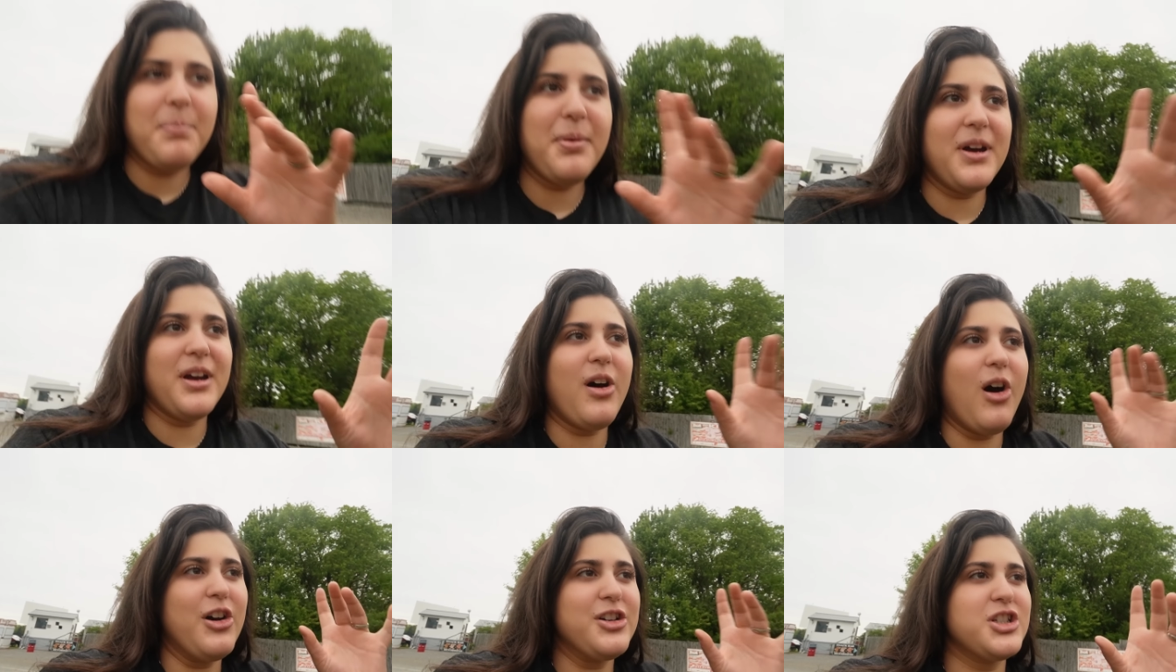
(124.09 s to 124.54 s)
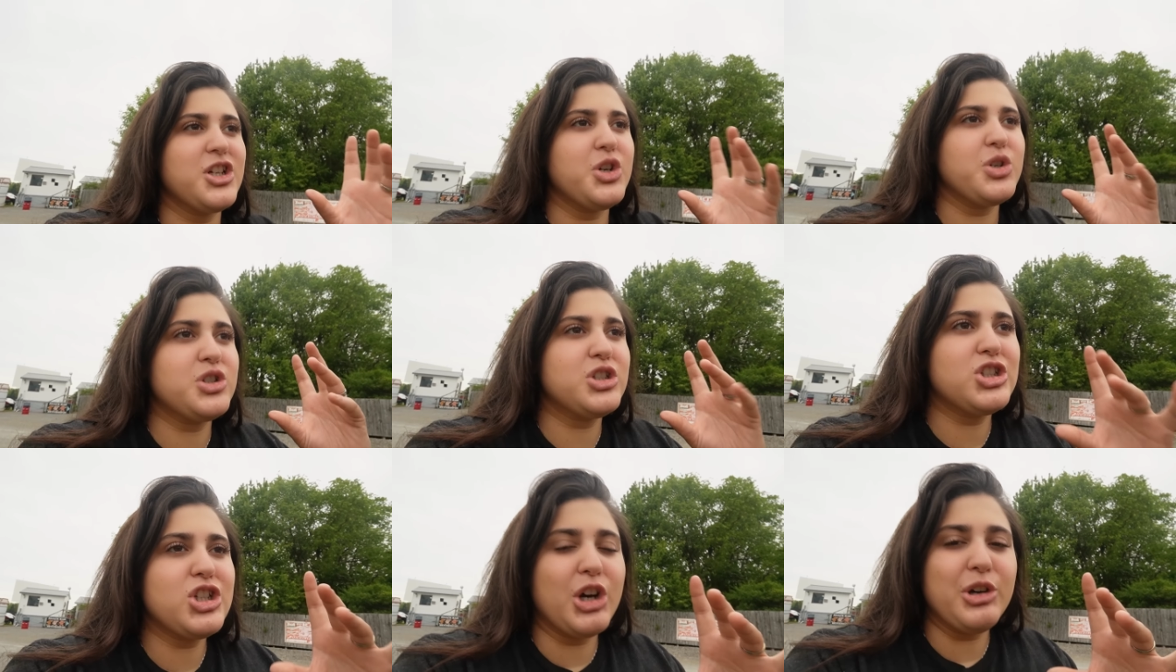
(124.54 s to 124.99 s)
But also
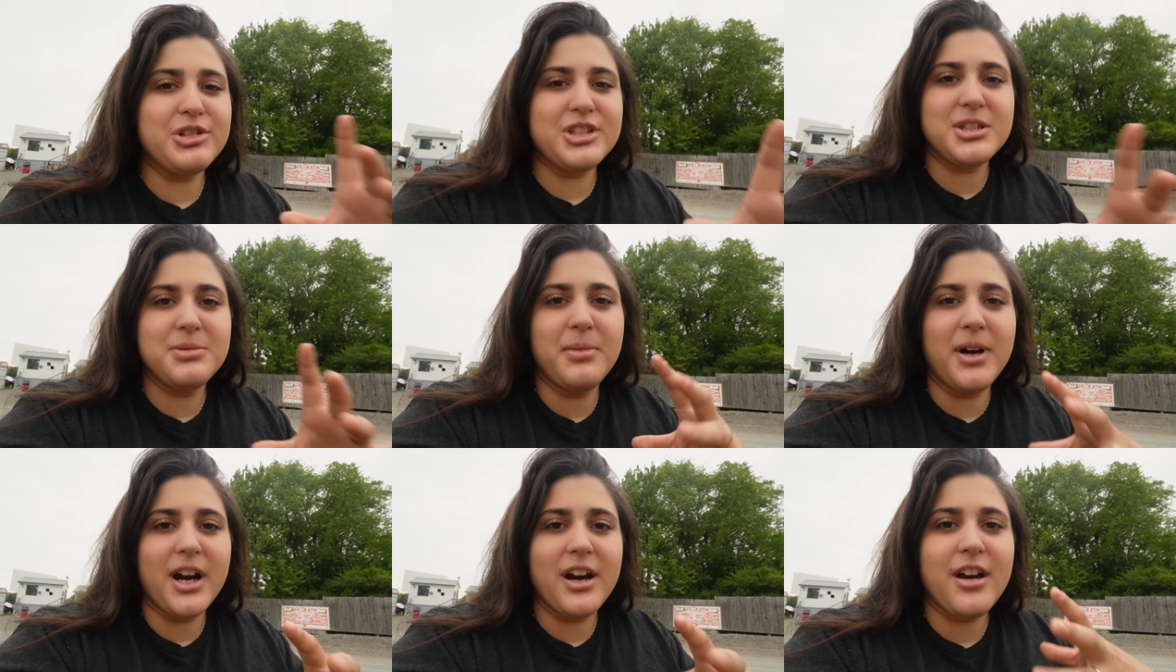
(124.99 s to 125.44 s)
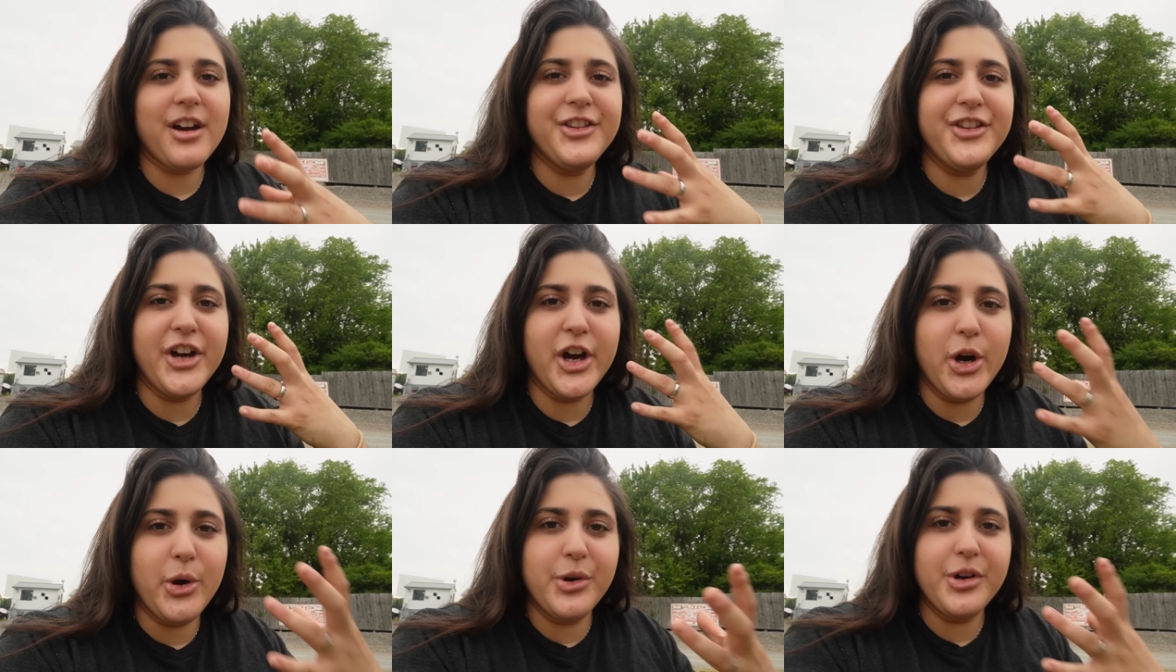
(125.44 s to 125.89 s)
so smart on
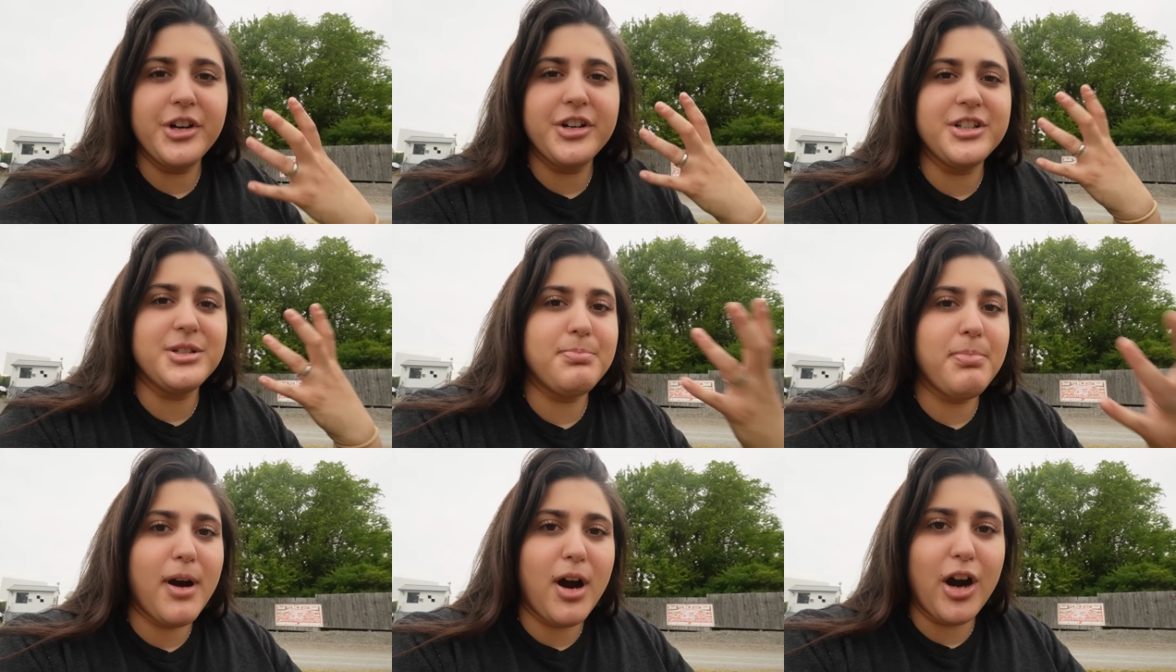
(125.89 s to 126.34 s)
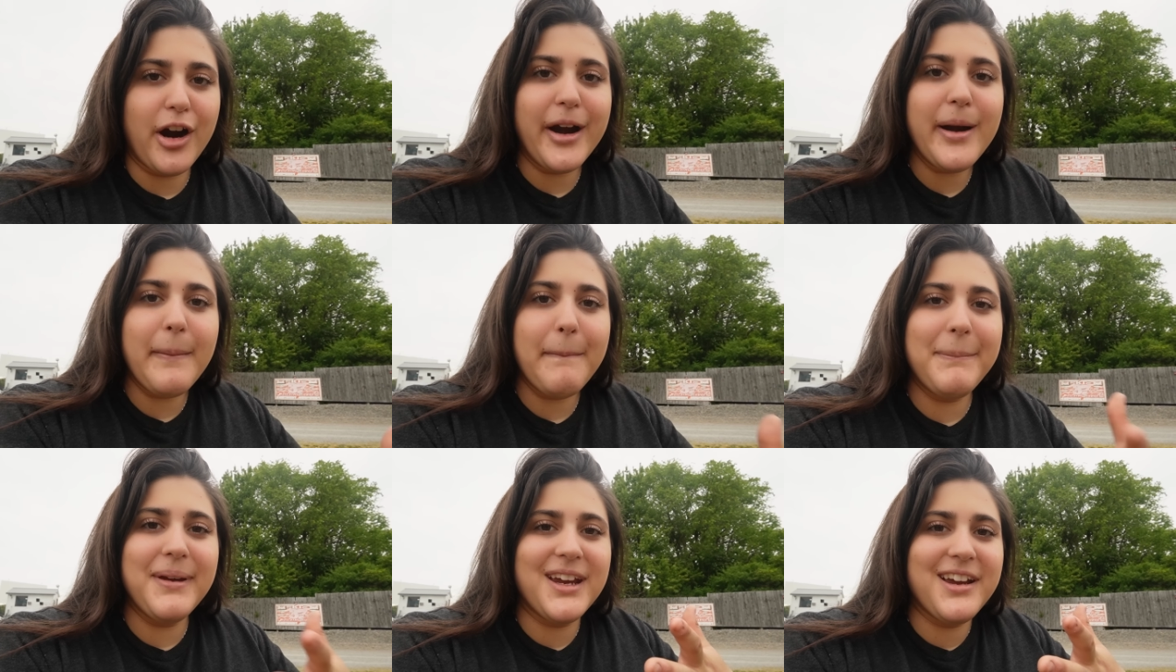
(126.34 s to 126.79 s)
the owner's
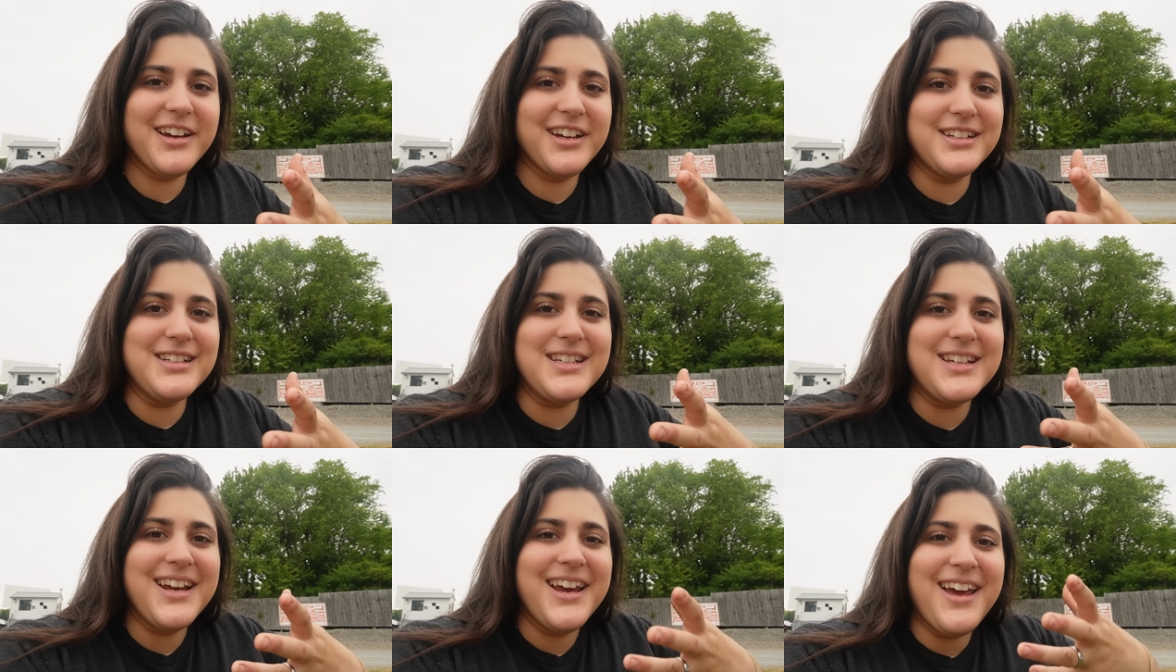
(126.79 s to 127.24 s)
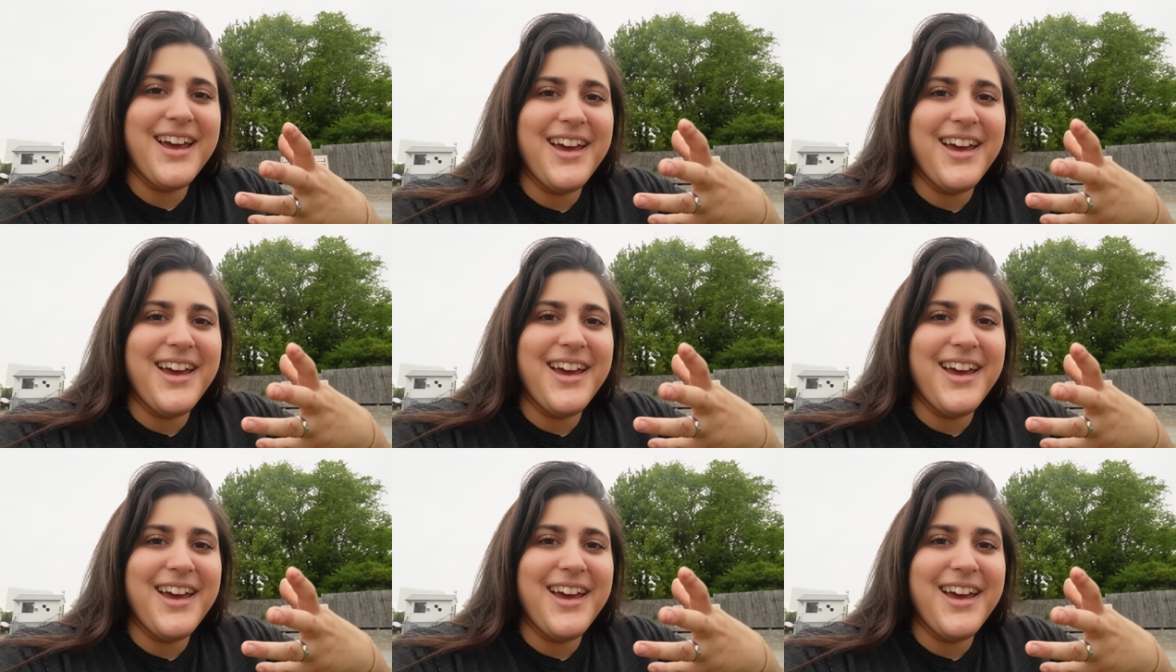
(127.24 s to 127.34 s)
part, because